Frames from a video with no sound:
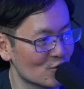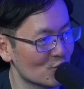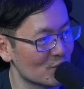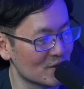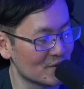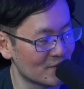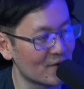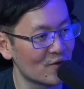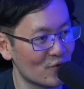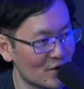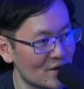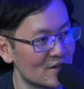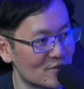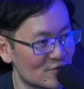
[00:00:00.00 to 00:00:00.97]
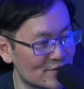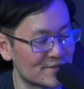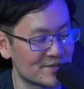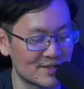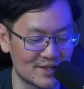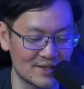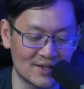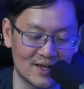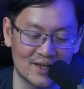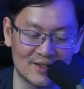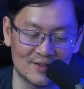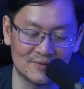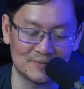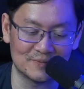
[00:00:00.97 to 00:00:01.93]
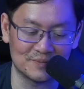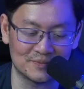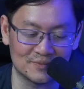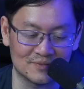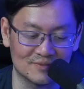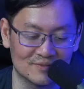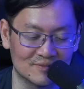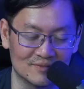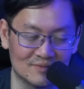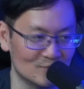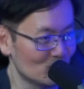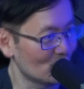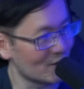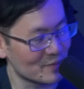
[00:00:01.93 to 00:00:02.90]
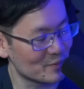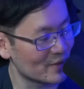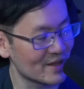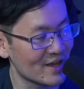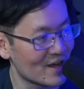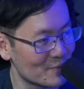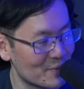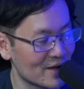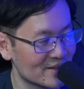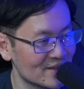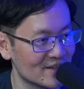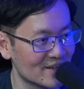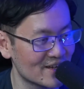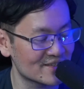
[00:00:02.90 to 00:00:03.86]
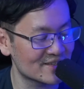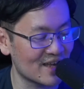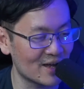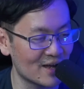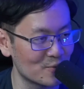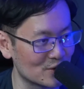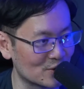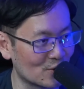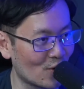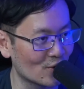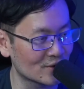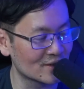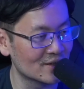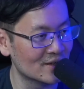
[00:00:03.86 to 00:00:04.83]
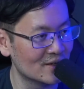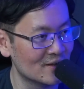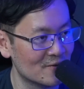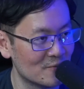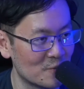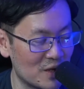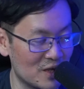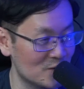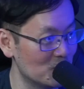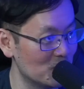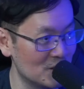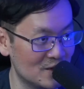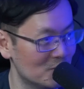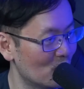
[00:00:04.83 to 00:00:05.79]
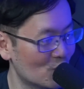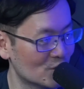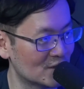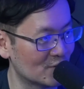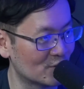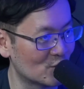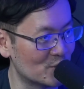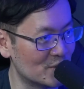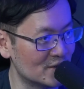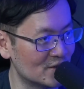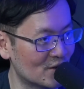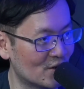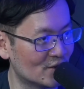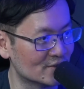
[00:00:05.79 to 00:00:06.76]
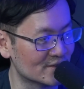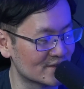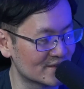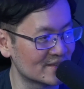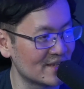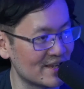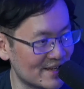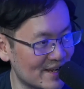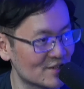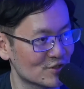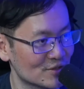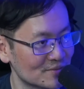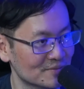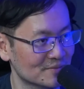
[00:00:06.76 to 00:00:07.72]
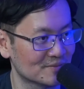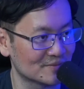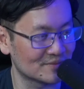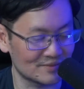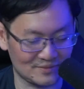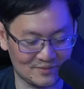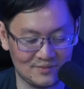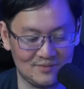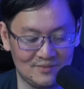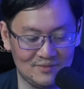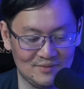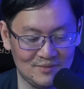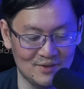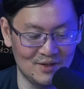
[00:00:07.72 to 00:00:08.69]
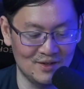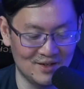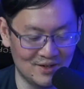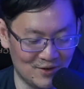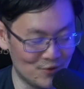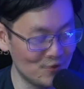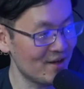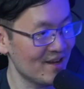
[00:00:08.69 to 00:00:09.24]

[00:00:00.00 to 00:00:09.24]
be very very interesting. And be, but yeah, but I think the next time we talk, maybe more development on state election. Yep. Okay,